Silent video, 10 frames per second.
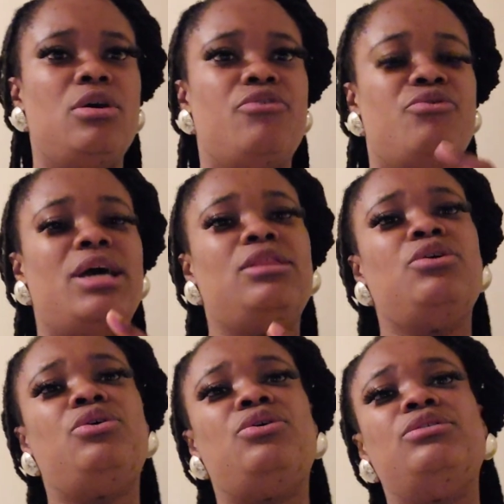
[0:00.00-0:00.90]
rather
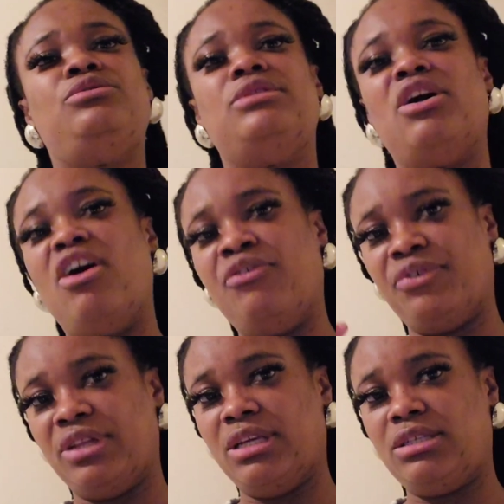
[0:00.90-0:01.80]
go to the
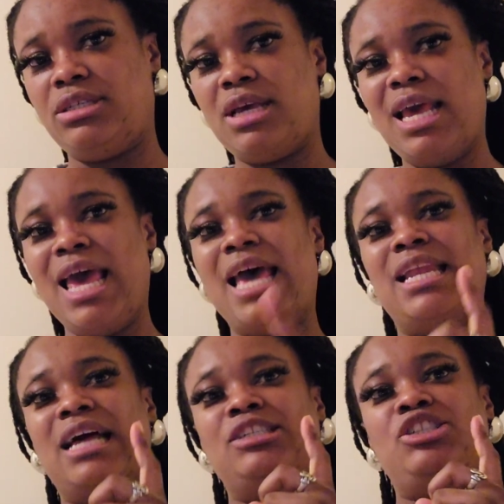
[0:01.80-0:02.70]
orphanage and
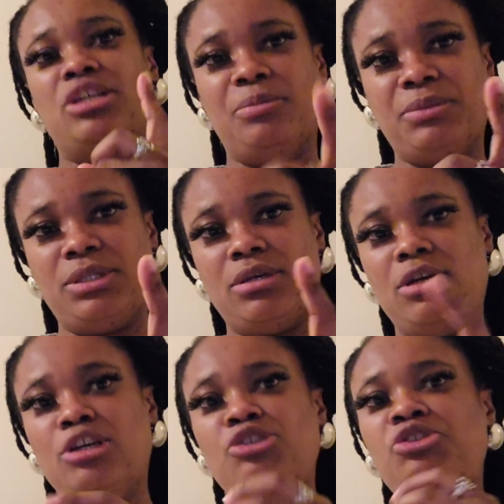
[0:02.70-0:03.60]
adopt
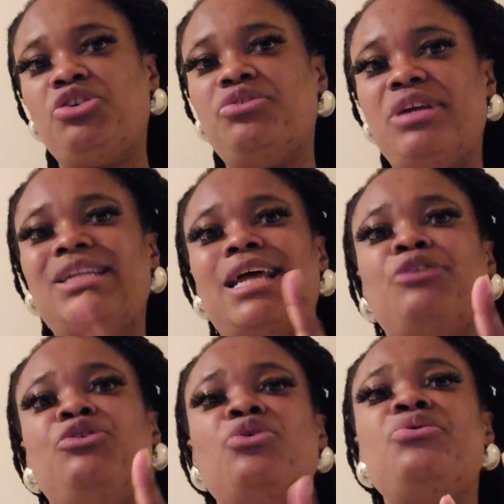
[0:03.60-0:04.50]
children
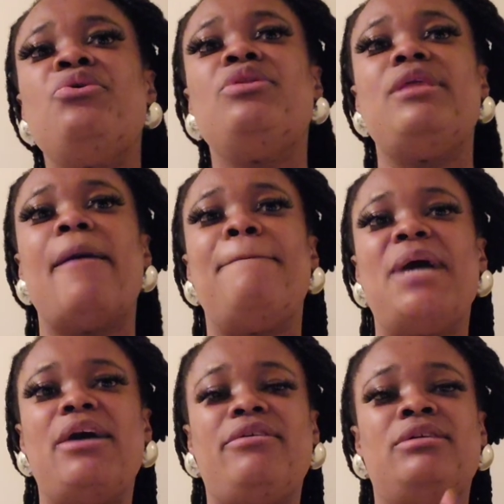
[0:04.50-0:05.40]
that don't know their
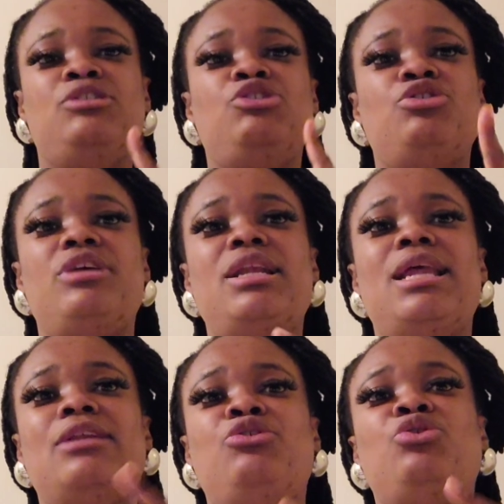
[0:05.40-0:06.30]
background, children
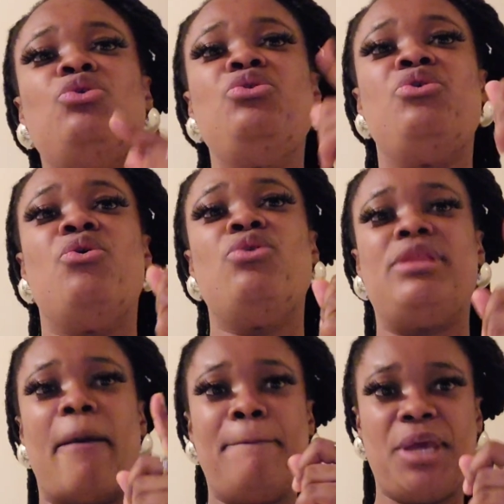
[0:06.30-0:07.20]
that don't know
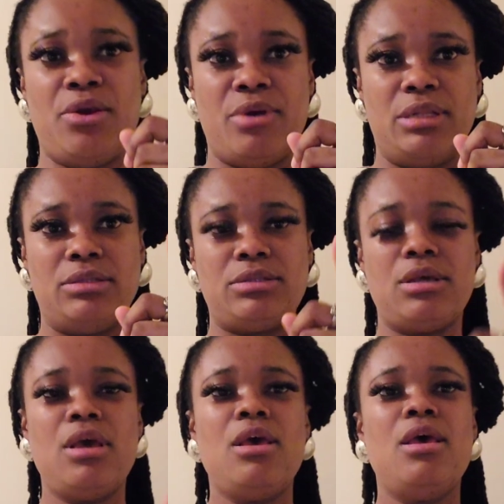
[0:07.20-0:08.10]
their parents.
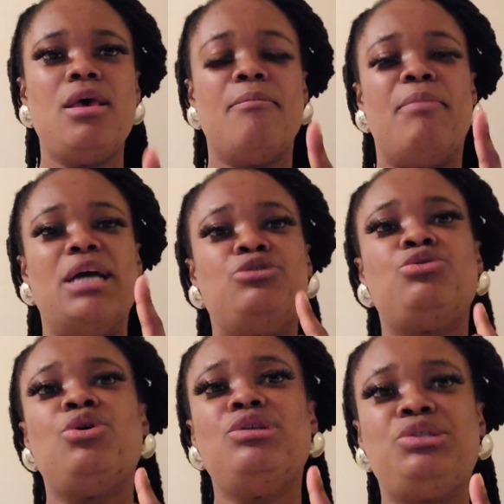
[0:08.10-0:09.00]
By
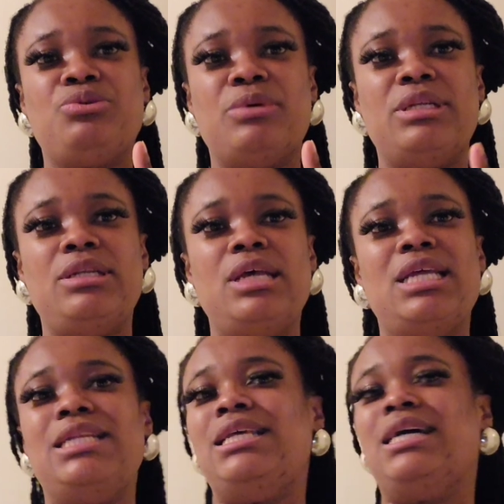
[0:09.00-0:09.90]
so doing,
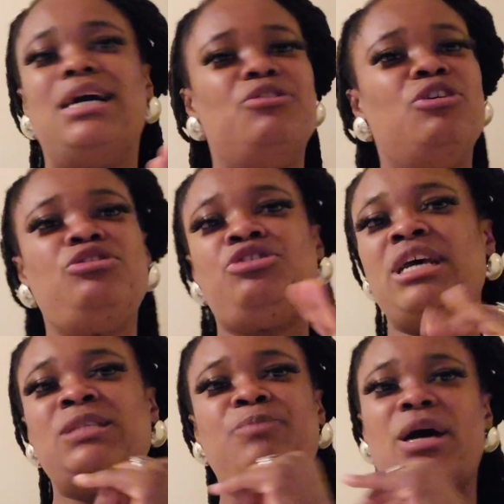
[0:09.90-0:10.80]
they cannot
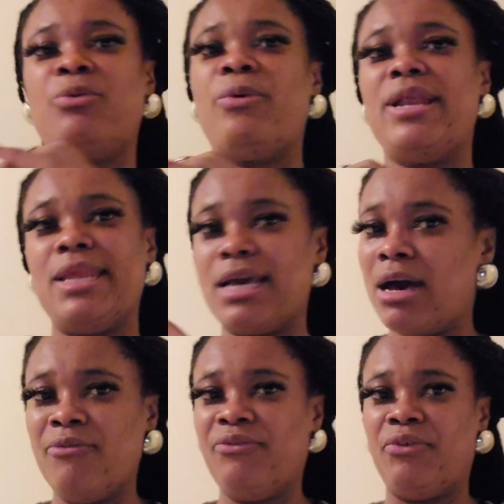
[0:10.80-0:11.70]
trace back where they
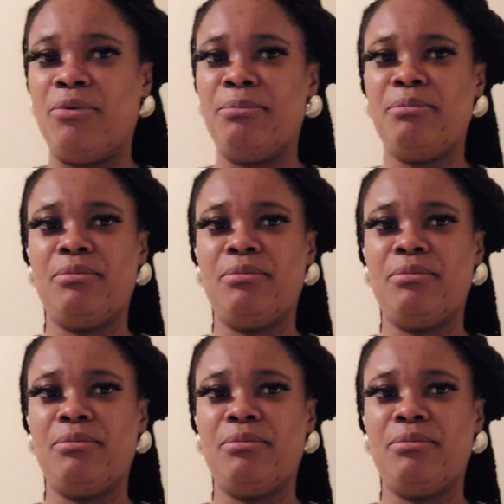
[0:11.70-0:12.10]
come from